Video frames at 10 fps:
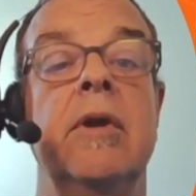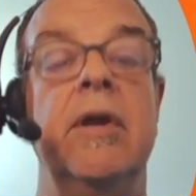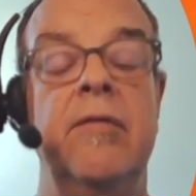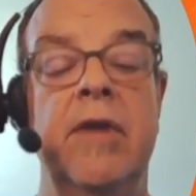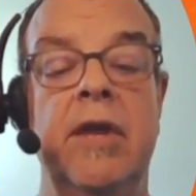
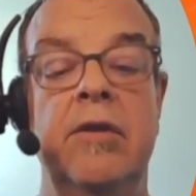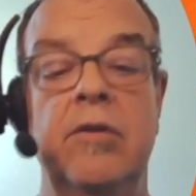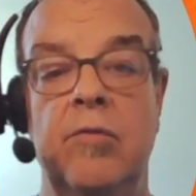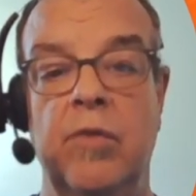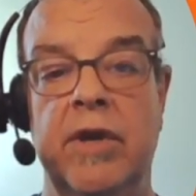And
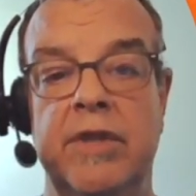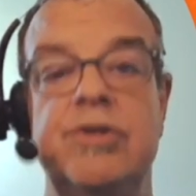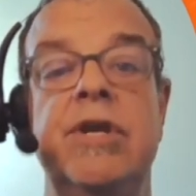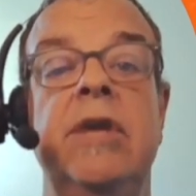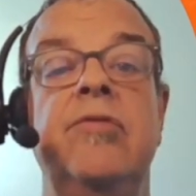then we're going to
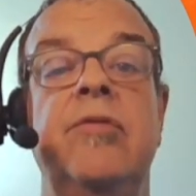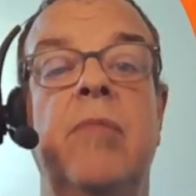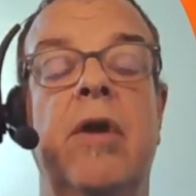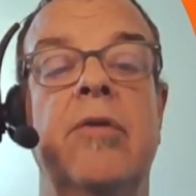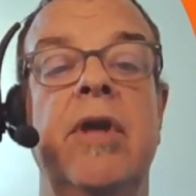change the
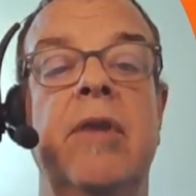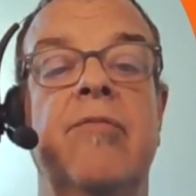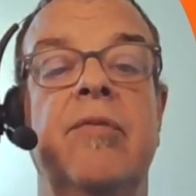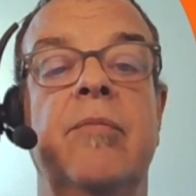model name from